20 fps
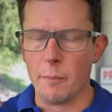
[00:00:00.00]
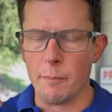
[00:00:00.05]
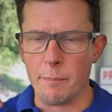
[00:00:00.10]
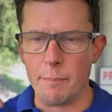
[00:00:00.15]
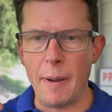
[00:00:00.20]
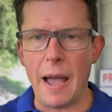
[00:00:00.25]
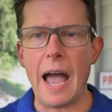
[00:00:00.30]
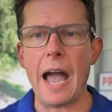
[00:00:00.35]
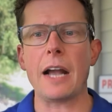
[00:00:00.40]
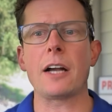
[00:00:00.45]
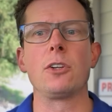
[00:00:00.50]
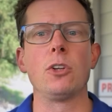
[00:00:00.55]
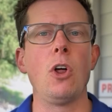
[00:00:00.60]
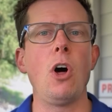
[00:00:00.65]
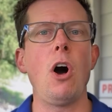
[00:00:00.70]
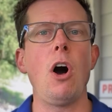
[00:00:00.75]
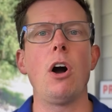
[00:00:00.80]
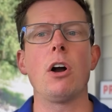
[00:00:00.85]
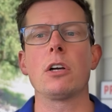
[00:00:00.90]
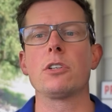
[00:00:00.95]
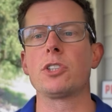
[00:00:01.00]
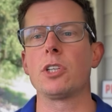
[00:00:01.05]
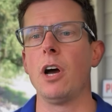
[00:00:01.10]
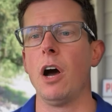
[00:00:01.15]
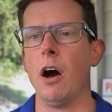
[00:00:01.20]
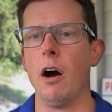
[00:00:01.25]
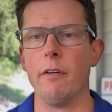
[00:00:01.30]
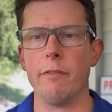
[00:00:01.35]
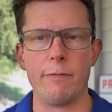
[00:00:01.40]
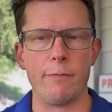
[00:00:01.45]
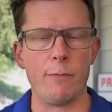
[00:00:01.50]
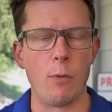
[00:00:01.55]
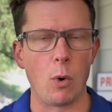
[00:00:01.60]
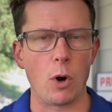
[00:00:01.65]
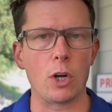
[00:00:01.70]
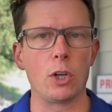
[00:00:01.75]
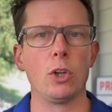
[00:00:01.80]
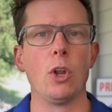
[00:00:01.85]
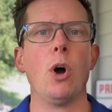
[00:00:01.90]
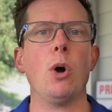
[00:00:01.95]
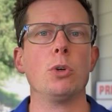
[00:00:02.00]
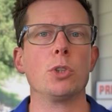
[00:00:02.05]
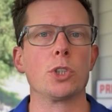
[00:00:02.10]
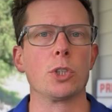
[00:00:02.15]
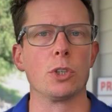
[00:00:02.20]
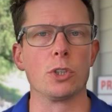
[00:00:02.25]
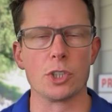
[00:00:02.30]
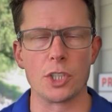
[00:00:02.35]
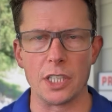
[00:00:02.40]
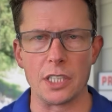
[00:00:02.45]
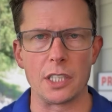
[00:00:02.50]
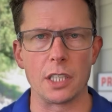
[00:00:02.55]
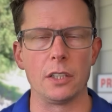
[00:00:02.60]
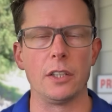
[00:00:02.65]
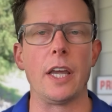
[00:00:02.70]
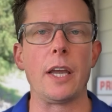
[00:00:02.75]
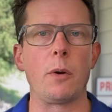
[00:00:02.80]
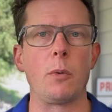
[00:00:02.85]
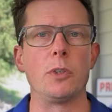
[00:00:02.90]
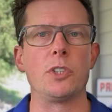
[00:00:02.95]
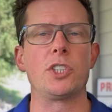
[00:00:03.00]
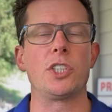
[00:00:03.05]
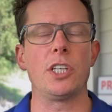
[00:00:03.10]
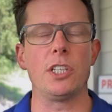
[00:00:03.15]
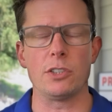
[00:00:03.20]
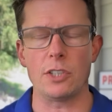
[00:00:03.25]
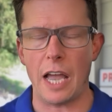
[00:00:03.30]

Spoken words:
backlogs of foreclosures and delinquencies,